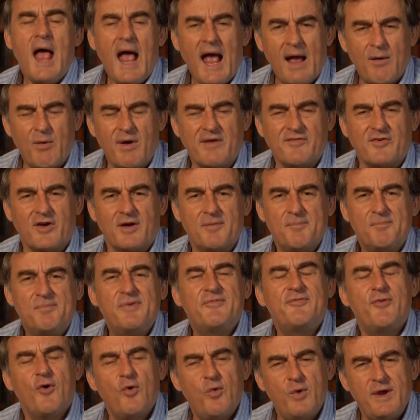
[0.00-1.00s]
However,
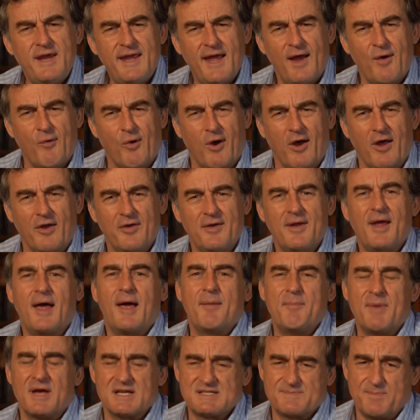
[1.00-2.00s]
before we go on,
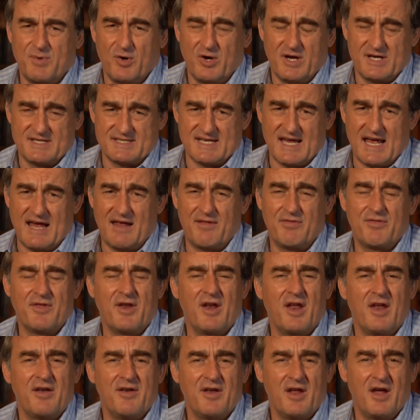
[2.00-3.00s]
I must point out
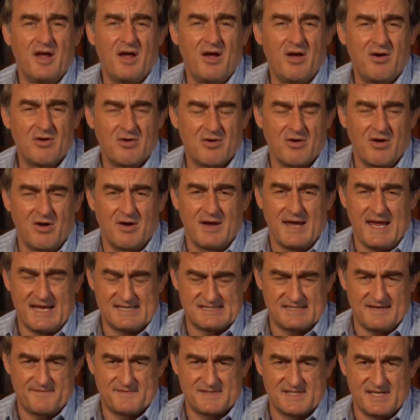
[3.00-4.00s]
that under Hong Kong
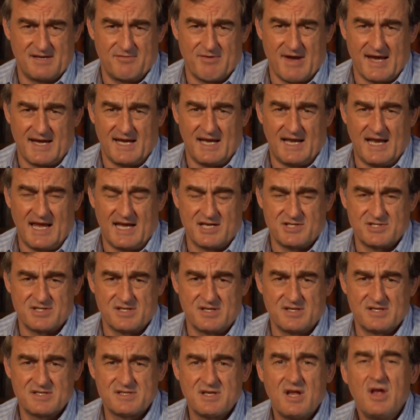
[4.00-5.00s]
S F C
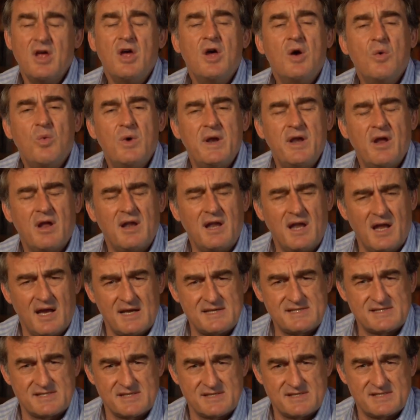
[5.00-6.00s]
regulations, we're not
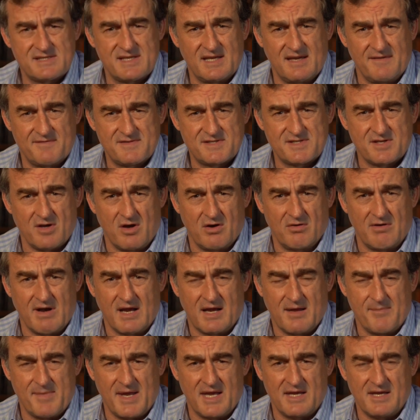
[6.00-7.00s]
licensed to give stock
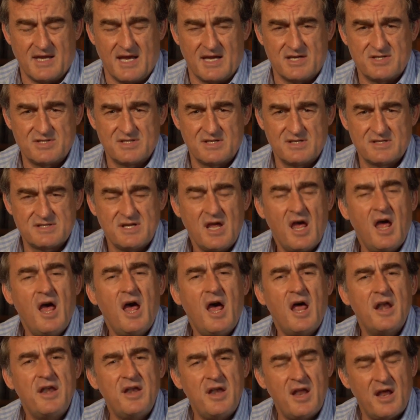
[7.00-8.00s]
recommendations,
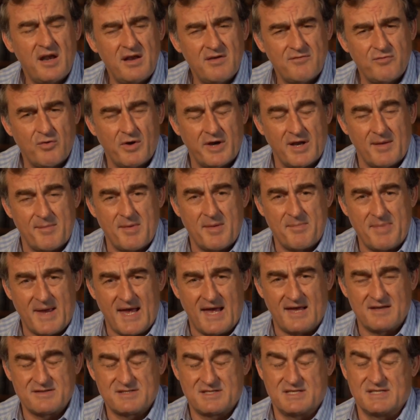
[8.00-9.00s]
and none of what I'm
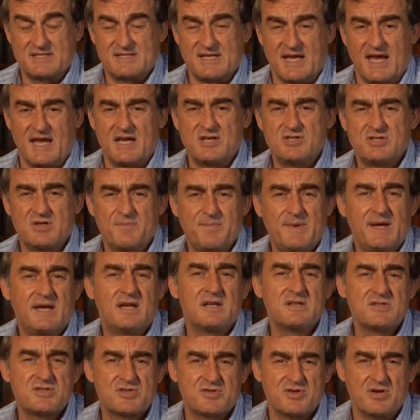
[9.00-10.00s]
about to say should be
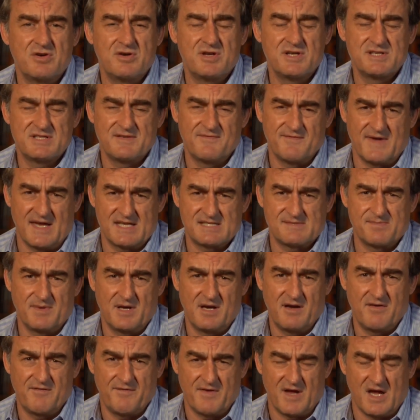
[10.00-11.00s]
construed as
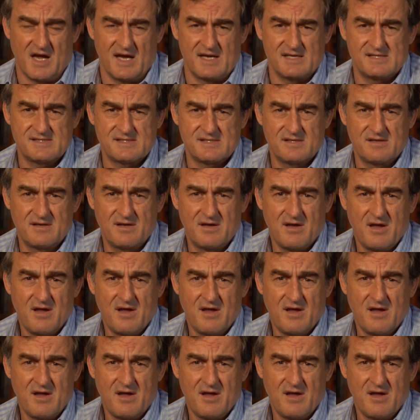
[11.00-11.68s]
investment advice.